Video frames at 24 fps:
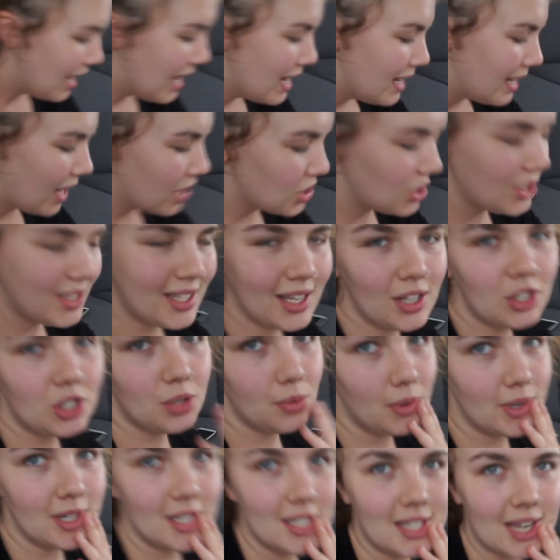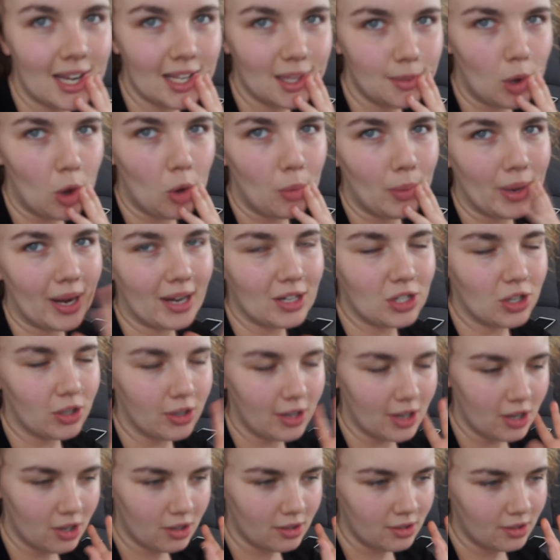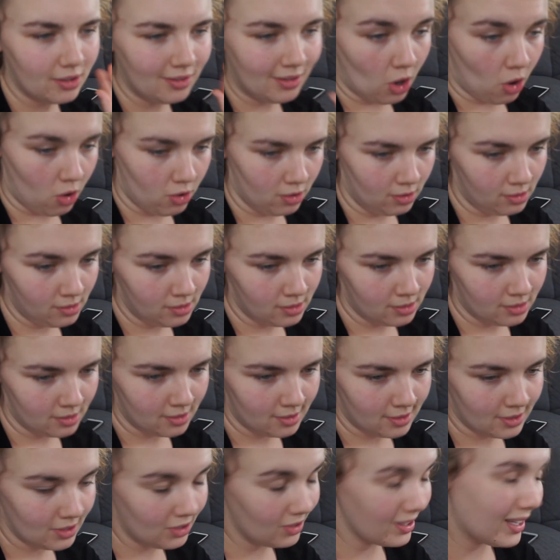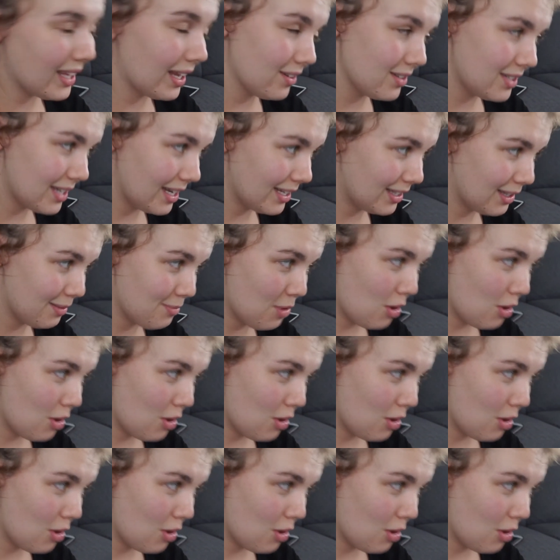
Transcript: Now, she said she wanted to take them all, but I told her, no, you cannot take them